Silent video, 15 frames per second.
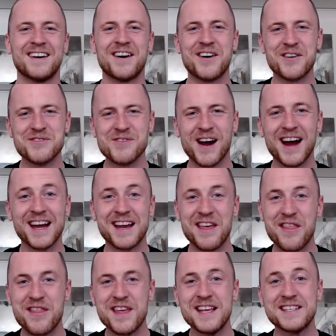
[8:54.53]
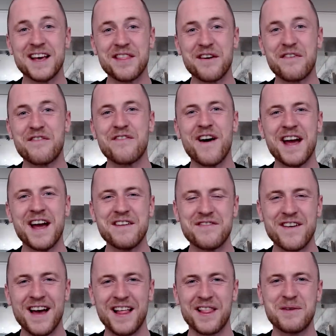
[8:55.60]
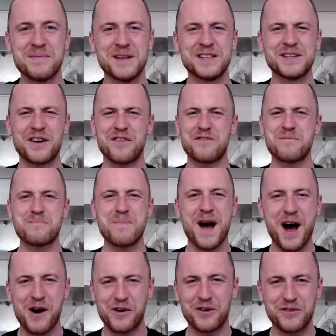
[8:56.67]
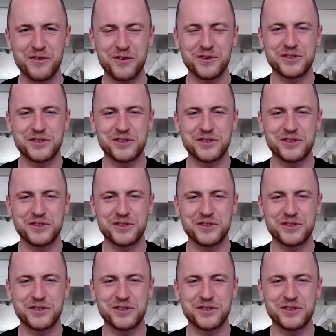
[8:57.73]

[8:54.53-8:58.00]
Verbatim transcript: All right, these are the five elements of powerful